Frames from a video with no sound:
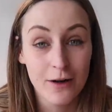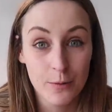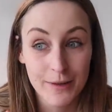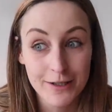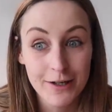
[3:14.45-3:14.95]
oh
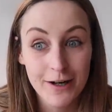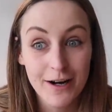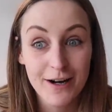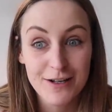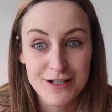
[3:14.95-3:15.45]
my
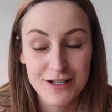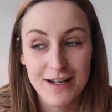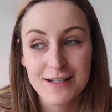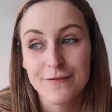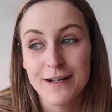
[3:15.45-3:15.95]
gosh,
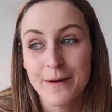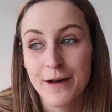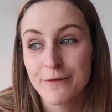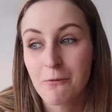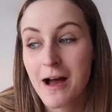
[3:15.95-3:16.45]
starting to feel a
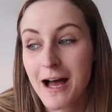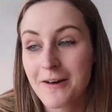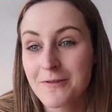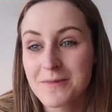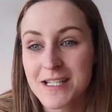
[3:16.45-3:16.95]
bit
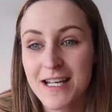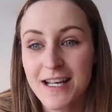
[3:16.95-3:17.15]
overwhelmed.